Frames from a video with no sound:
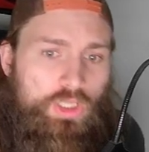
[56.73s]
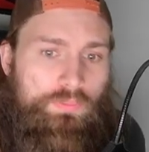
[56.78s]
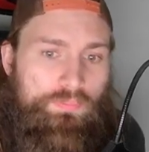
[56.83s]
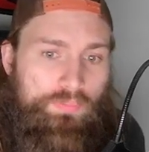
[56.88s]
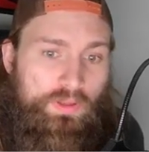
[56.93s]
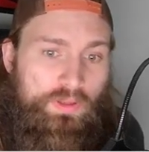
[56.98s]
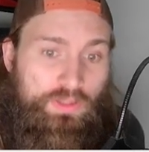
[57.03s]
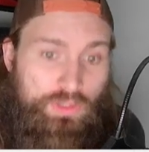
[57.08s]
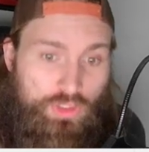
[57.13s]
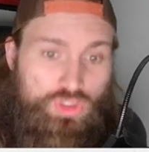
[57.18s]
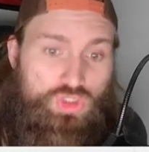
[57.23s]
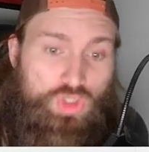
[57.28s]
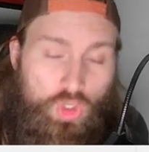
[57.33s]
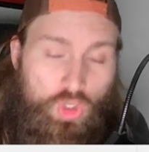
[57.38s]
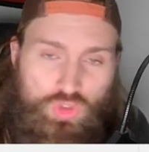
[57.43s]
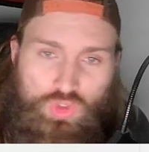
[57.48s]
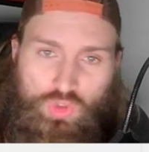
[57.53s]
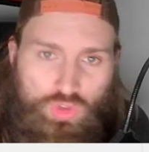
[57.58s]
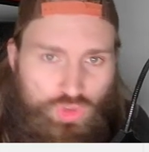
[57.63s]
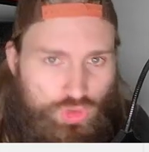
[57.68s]
but there's
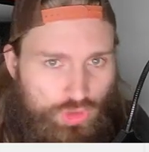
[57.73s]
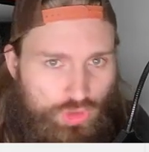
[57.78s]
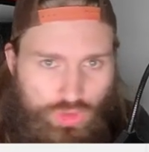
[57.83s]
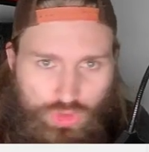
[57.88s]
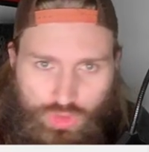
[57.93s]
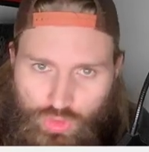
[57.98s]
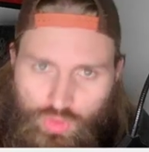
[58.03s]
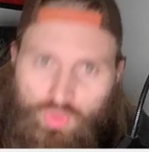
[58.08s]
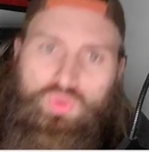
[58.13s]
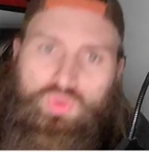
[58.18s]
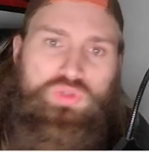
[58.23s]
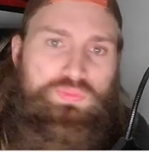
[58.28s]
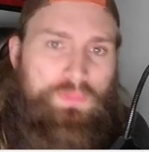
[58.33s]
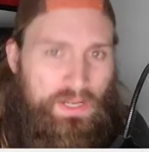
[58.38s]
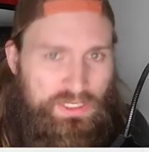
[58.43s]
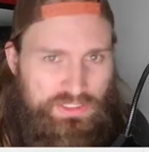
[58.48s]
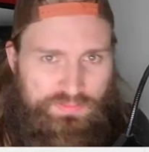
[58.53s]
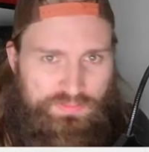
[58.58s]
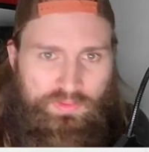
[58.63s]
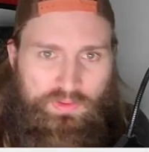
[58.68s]
also a huge
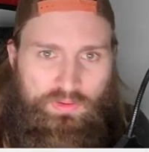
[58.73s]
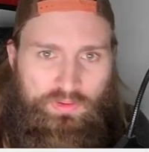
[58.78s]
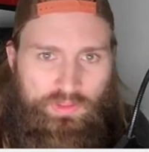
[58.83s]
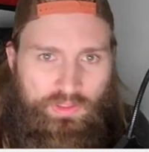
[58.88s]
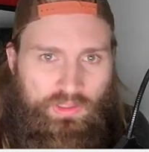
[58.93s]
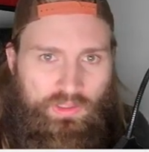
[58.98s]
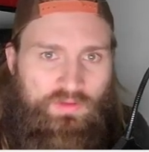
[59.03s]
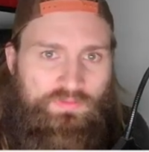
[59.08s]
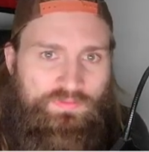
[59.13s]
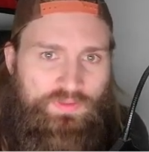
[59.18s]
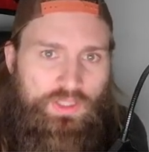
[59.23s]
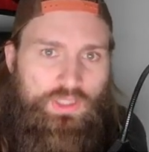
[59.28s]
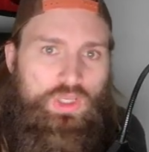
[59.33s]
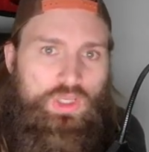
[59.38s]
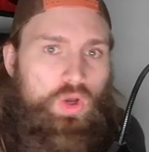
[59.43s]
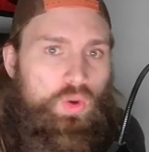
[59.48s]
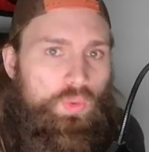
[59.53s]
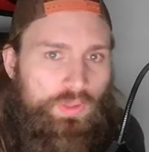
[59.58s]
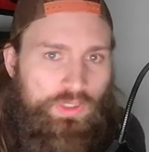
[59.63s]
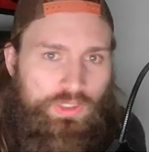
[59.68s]
possibility of it
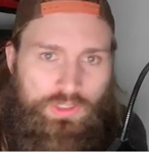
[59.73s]
going